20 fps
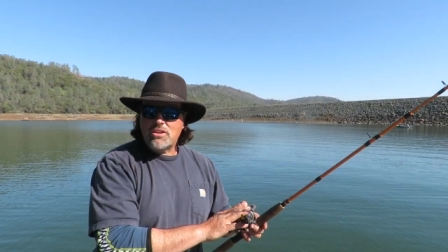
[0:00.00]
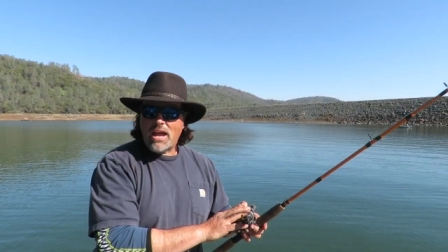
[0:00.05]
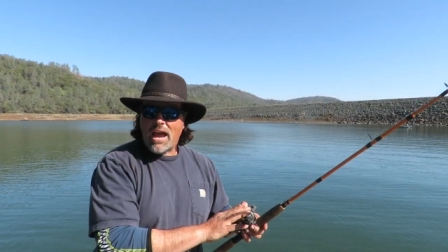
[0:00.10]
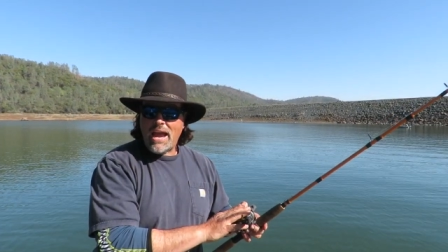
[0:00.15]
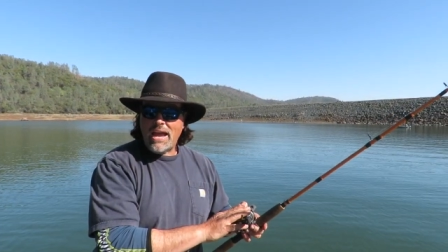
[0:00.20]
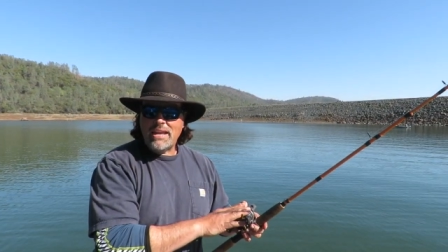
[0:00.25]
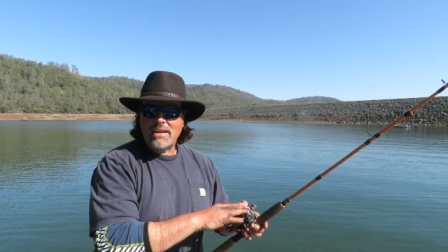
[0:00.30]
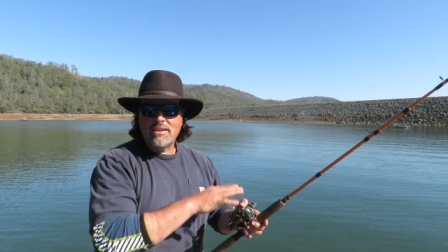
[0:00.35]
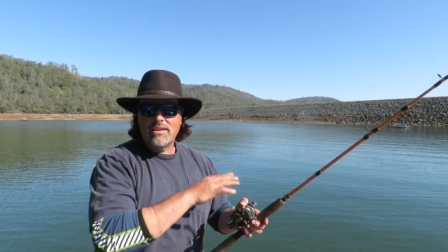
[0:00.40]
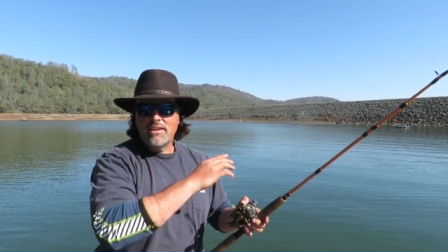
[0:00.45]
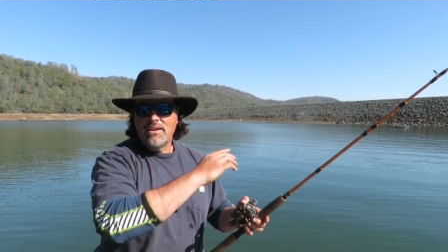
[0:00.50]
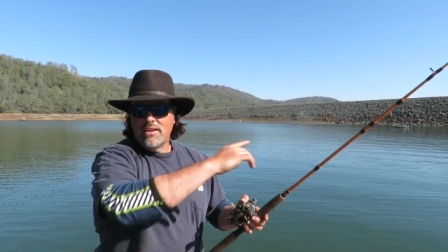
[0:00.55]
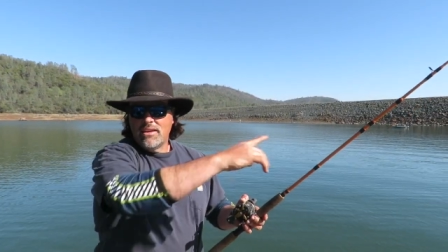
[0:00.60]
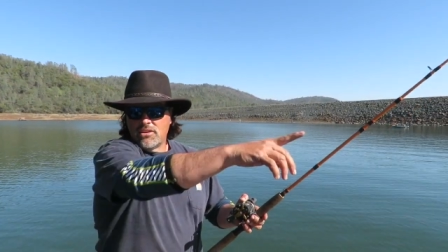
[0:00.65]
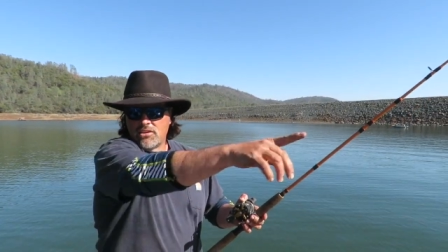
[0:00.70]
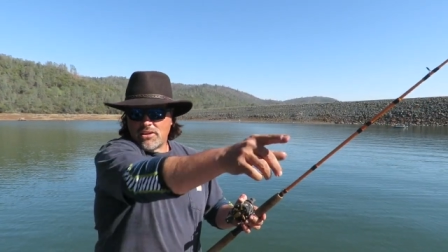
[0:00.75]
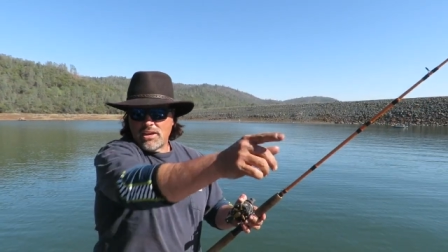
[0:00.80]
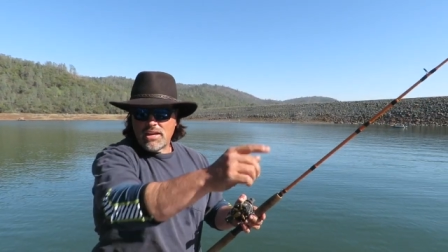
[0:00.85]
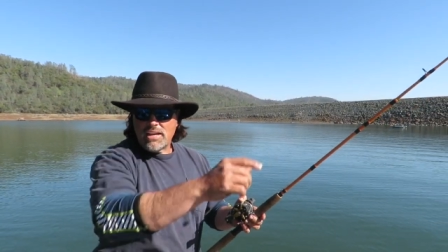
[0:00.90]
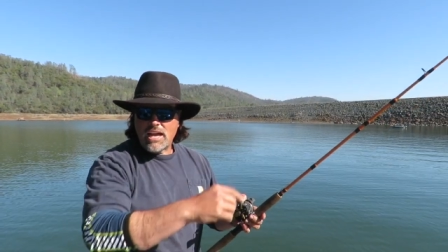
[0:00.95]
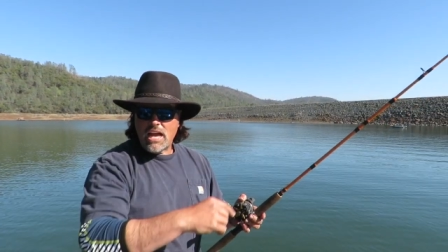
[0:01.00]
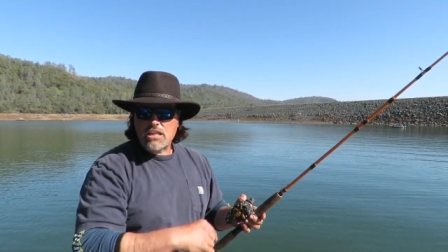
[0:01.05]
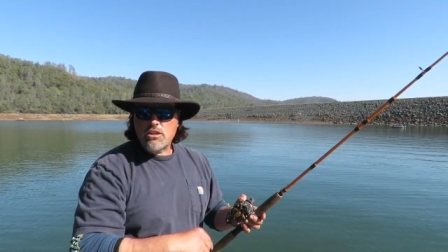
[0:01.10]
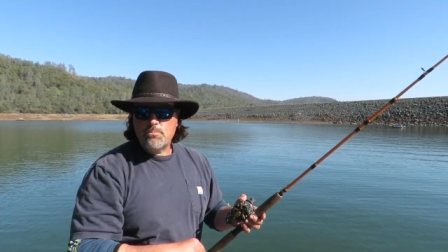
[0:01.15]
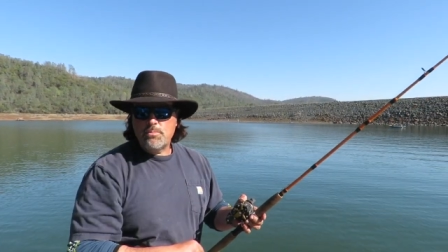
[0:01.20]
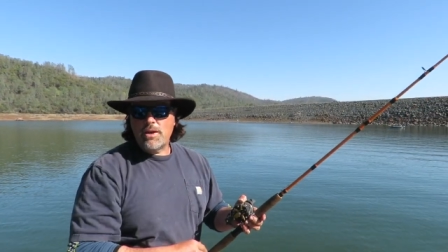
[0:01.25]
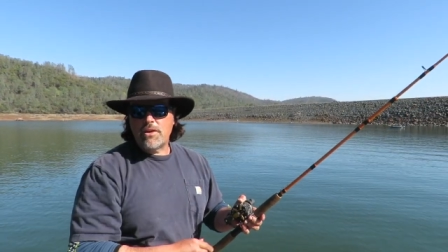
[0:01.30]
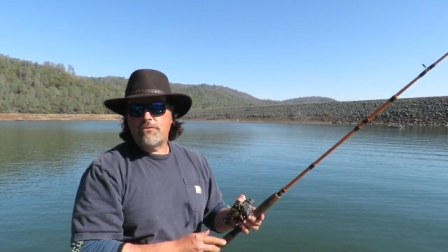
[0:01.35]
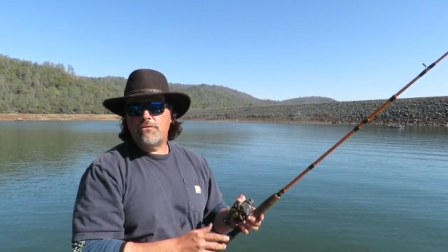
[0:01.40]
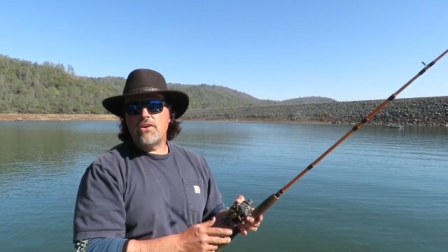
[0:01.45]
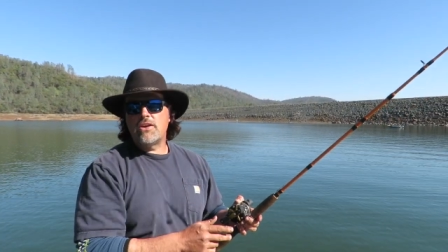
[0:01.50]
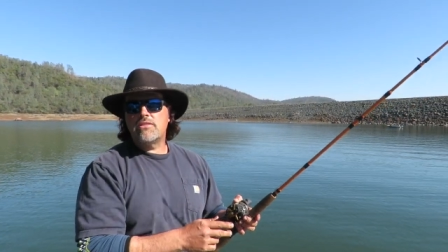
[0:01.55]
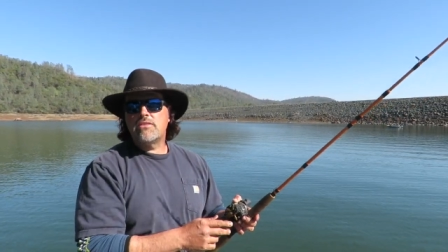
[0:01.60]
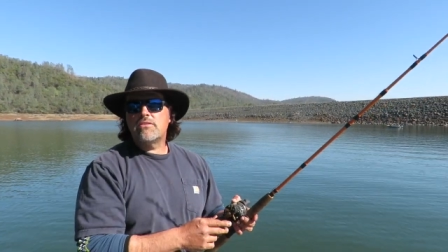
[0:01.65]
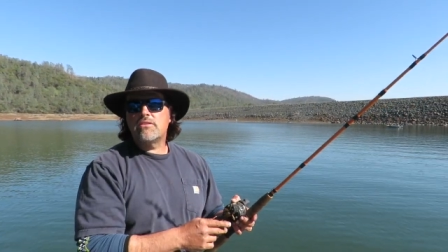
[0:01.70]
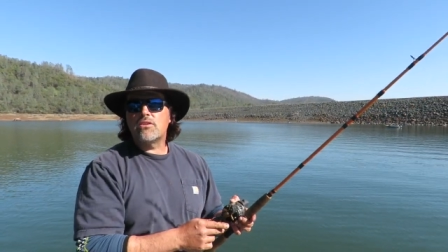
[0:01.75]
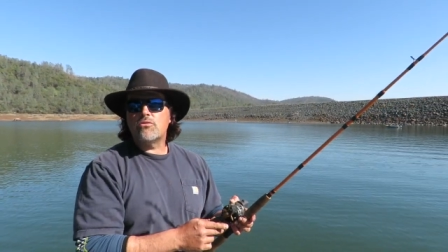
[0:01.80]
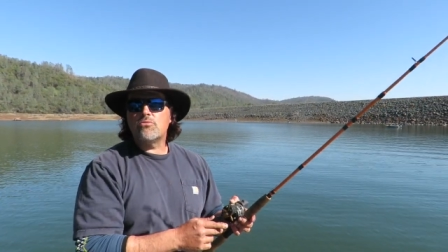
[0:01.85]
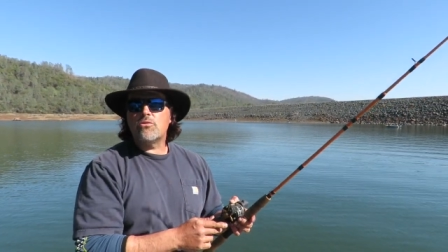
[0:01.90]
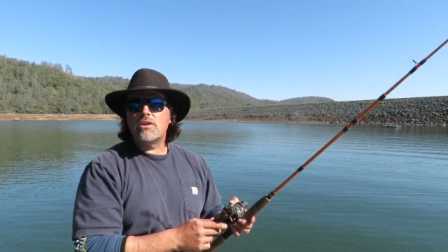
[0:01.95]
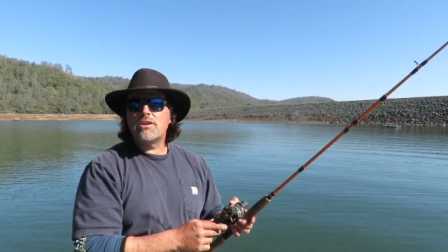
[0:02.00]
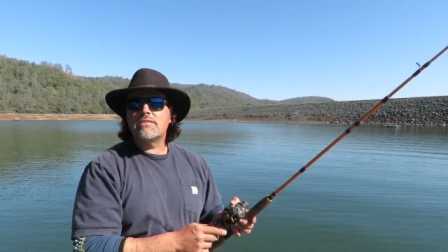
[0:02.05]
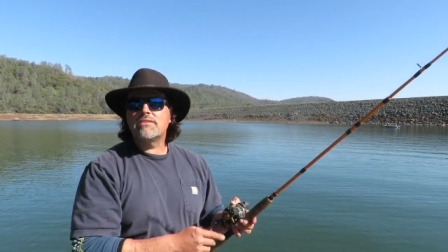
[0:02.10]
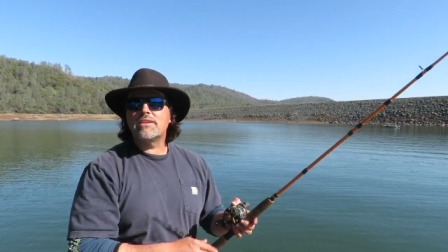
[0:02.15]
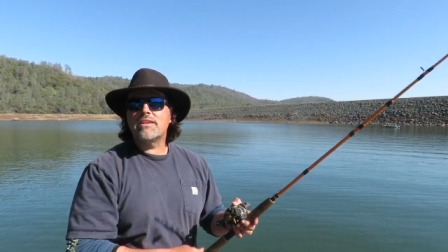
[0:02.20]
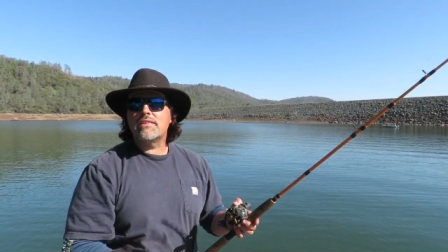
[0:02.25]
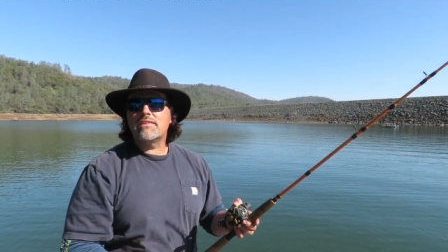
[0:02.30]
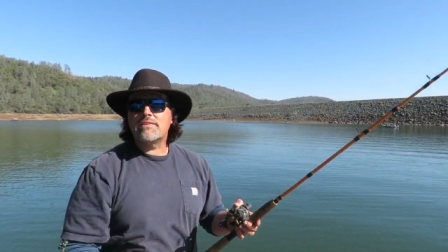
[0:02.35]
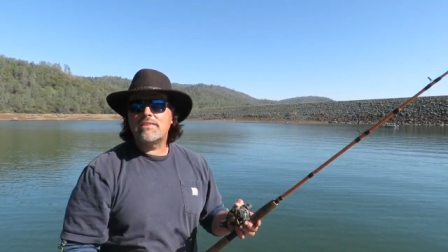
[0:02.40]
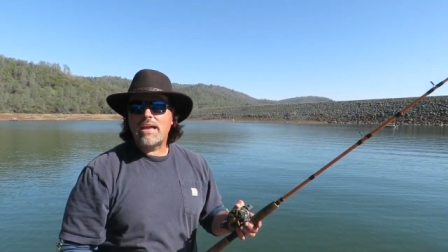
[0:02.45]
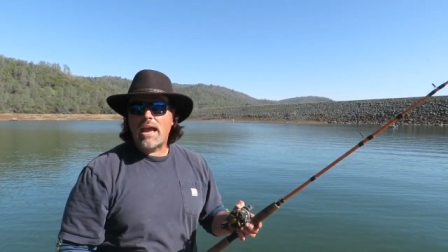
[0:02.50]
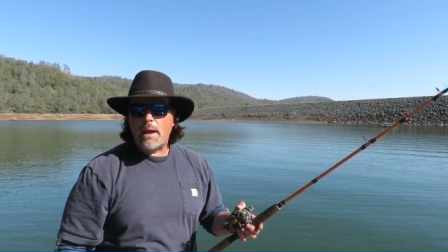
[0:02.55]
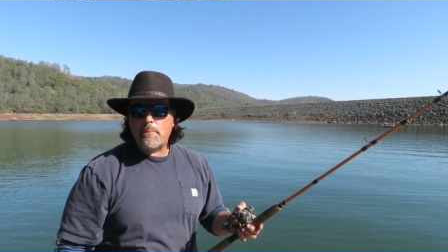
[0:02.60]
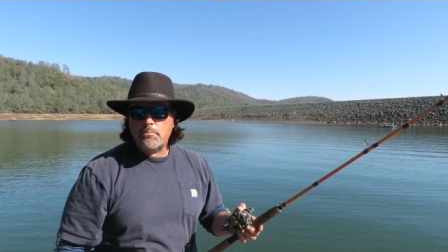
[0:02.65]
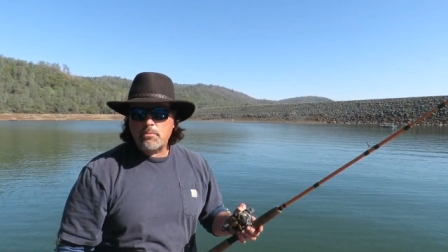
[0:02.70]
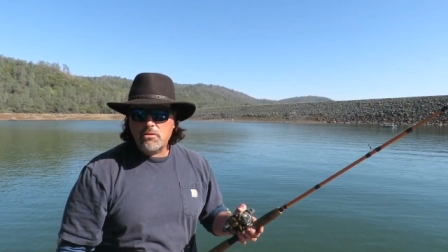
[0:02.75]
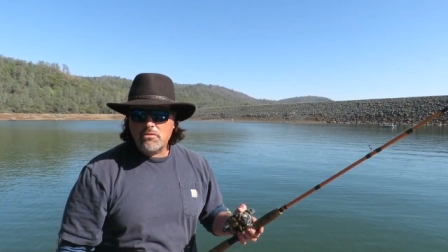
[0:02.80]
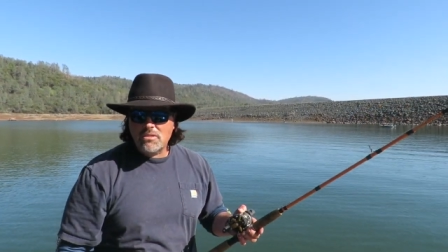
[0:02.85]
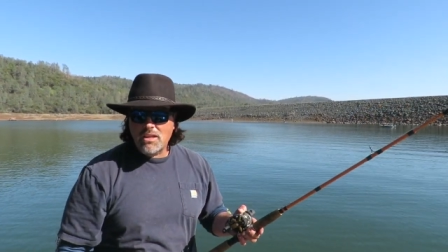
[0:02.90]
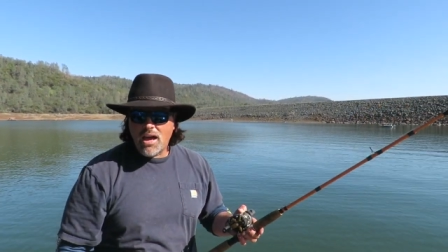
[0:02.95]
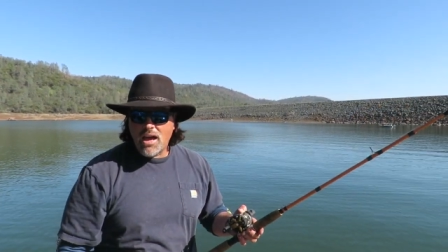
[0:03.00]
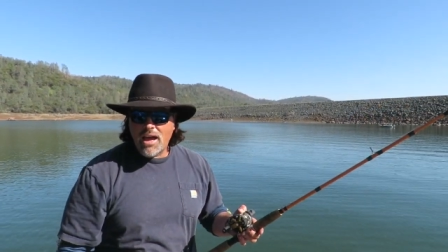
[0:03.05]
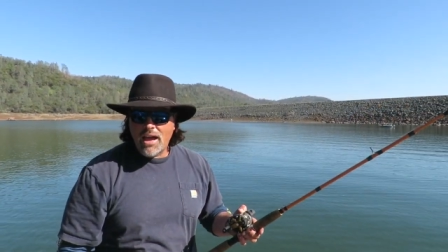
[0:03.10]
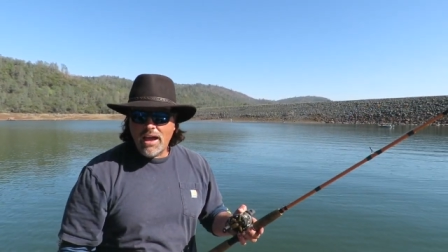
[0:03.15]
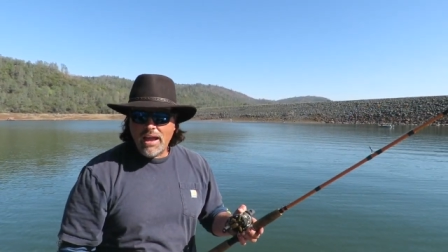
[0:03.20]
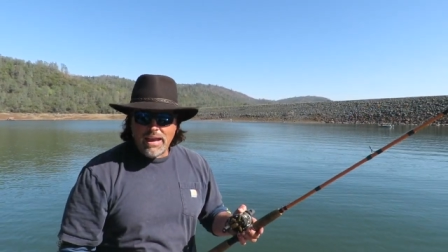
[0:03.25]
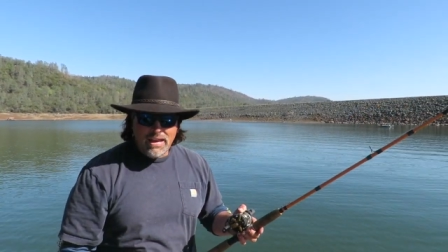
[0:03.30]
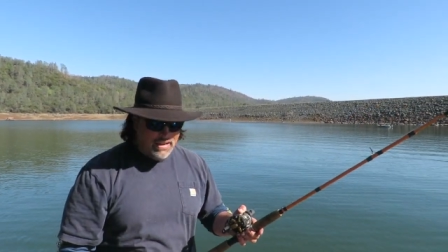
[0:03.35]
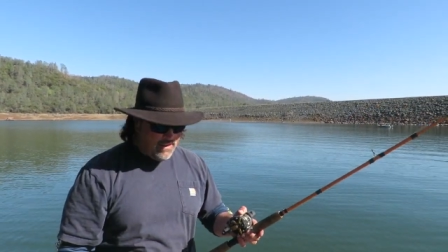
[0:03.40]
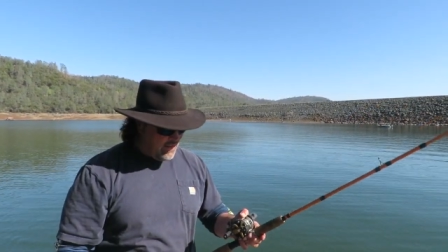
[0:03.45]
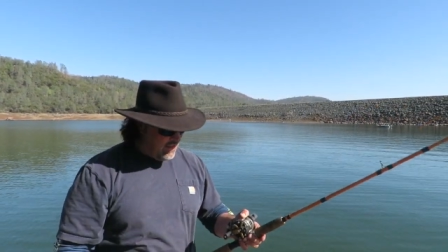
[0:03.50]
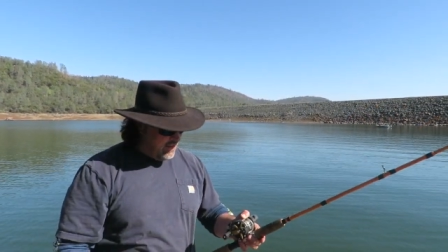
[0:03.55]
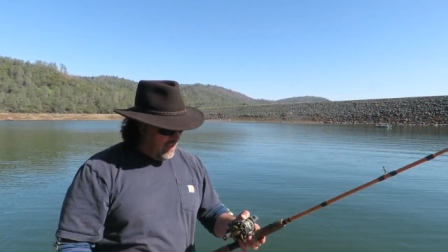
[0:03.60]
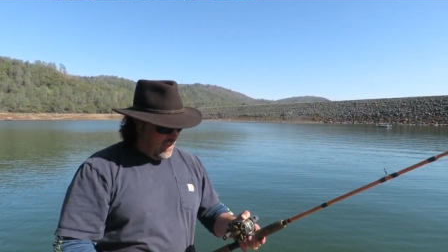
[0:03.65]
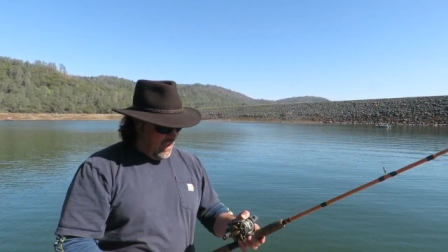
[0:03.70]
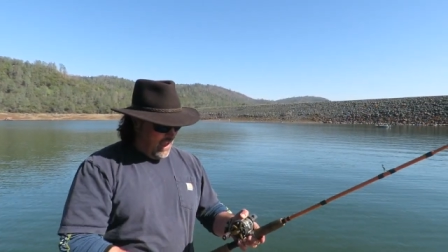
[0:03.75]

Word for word: tight, you're gonna catch a big fish, he's gonna run, he's gonna snap your line,